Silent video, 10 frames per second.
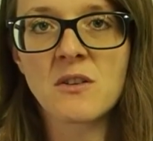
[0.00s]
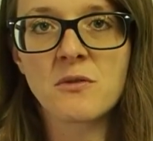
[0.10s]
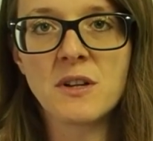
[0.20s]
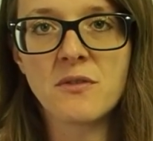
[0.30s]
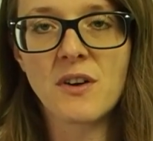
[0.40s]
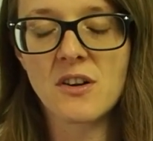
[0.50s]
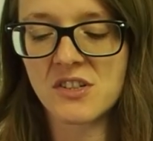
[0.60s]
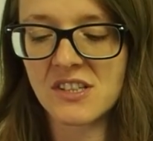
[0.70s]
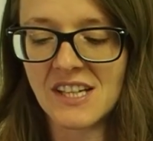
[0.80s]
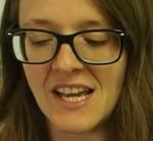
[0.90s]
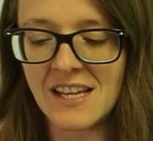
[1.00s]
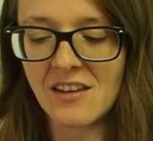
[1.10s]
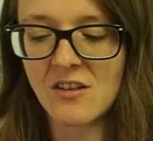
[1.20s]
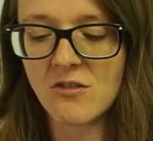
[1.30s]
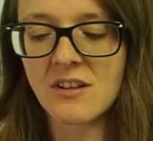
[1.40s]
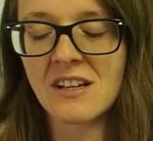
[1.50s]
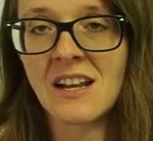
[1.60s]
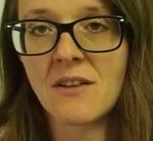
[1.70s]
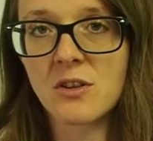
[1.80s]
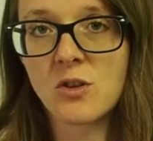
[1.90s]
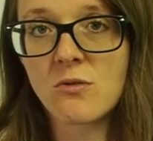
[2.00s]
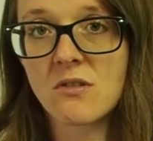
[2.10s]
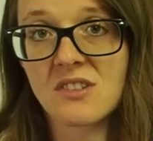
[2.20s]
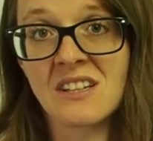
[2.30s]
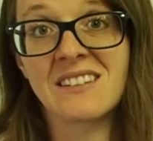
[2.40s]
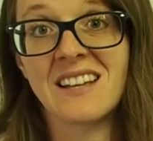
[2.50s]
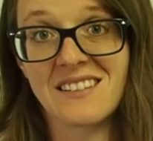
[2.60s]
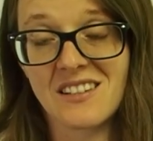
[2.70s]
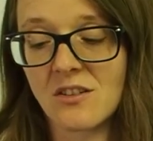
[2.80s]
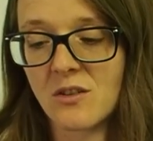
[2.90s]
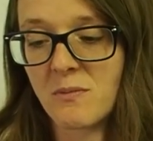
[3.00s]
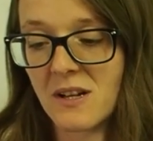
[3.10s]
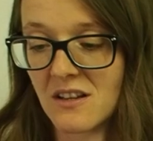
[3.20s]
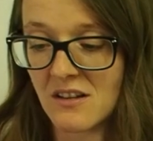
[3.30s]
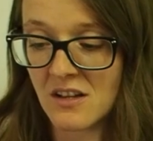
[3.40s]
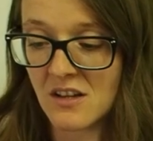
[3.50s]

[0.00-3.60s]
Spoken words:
3,811 euros, and that's a lot of money.